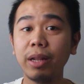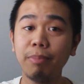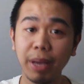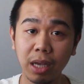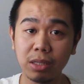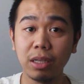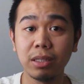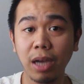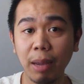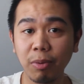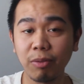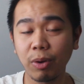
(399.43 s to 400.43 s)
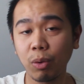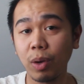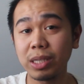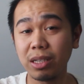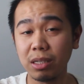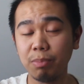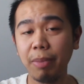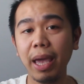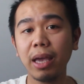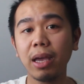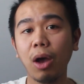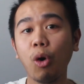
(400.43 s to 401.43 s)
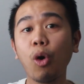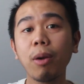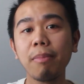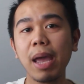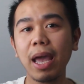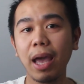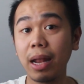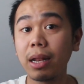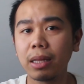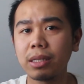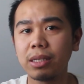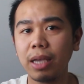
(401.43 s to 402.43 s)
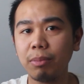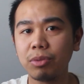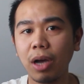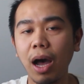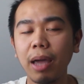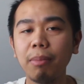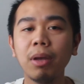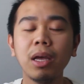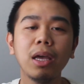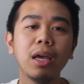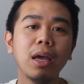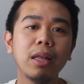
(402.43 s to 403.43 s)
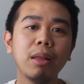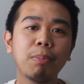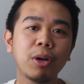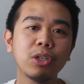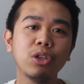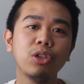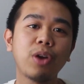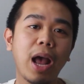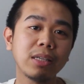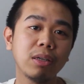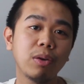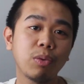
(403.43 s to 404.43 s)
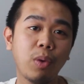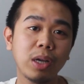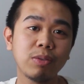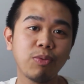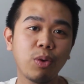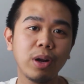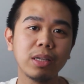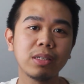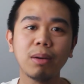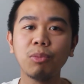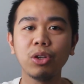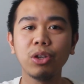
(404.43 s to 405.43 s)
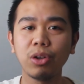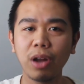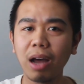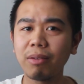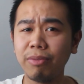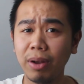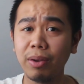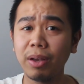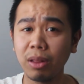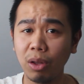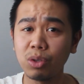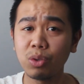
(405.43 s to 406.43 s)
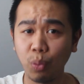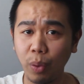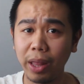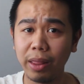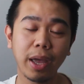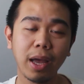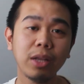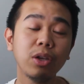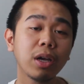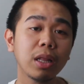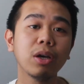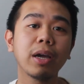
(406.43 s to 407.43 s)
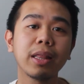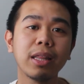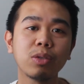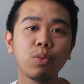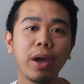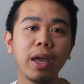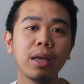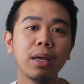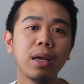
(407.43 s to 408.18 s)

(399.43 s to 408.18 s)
because the type of request is big, or may end at the same time. The person you're asking request for is someone you're not very close with. And you can look at it this way.